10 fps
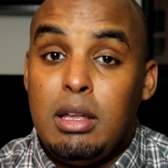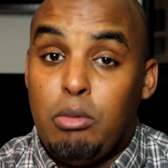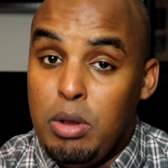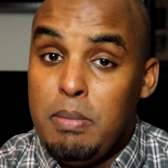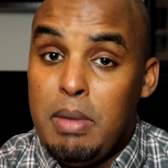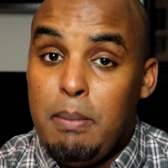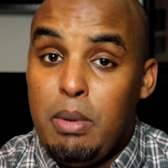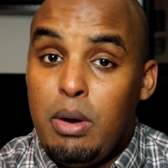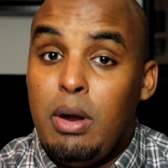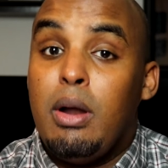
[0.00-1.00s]

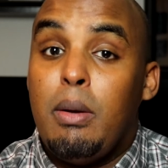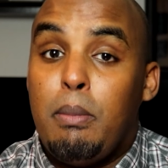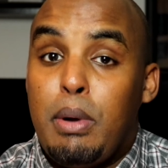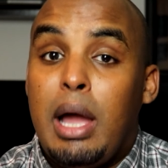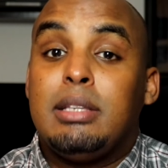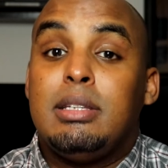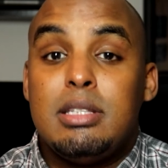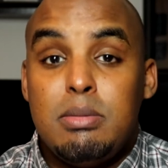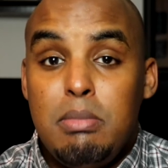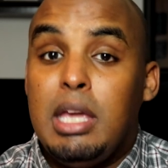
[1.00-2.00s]
Remember,
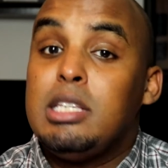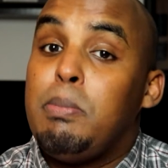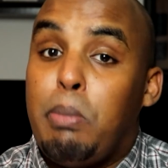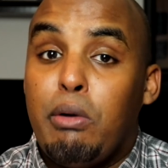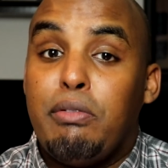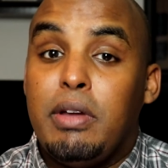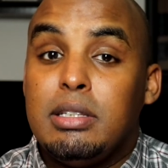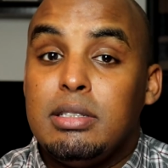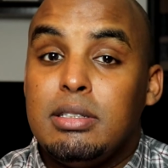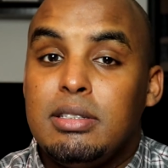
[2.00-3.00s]
practice makes
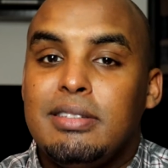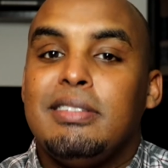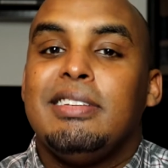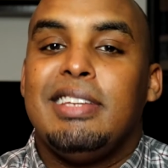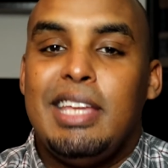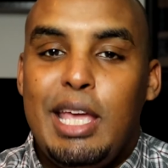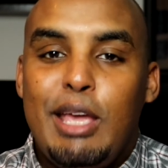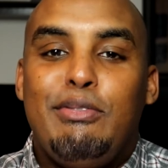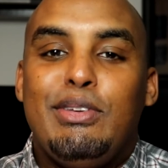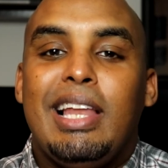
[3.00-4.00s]
perfect.
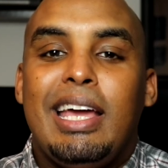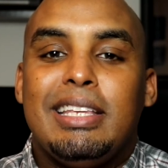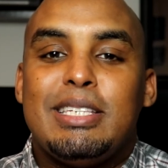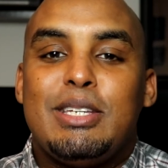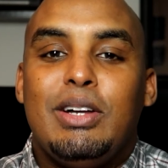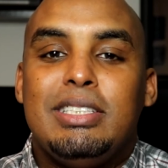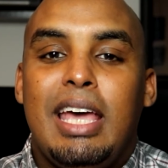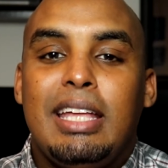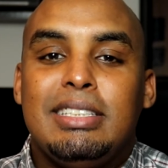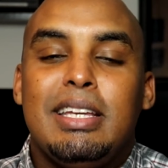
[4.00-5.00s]
If you like this
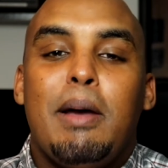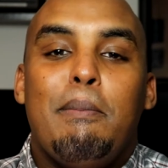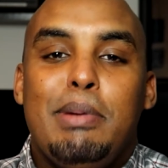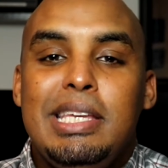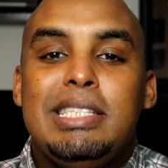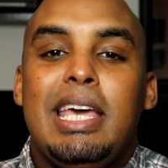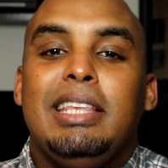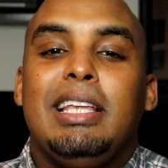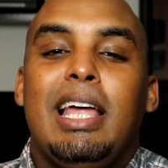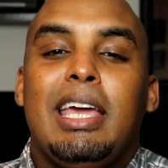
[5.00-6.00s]
content, please
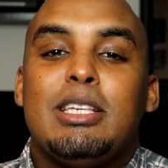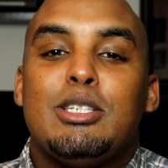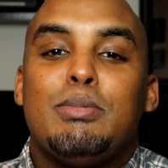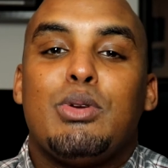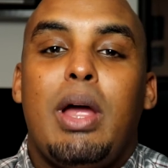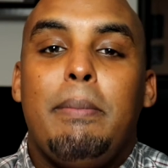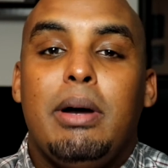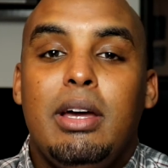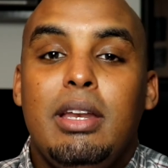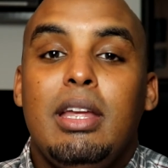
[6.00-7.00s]
hit the like and subscribe
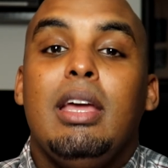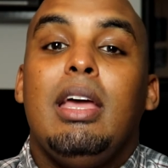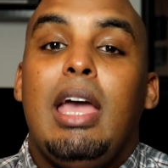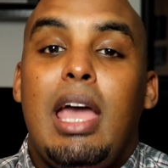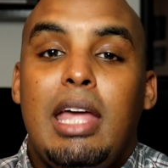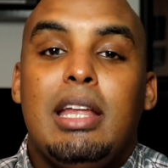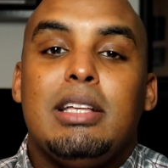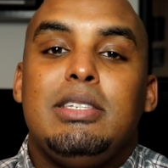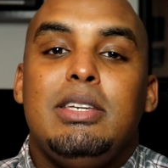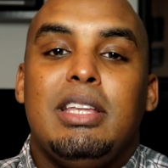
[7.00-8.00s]
button, and I'll
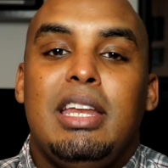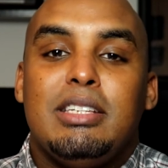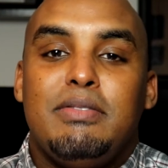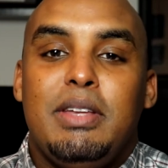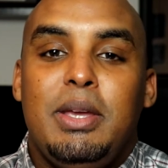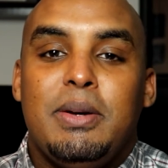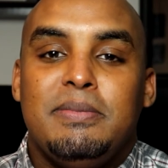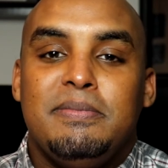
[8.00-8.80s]
see you in the next video.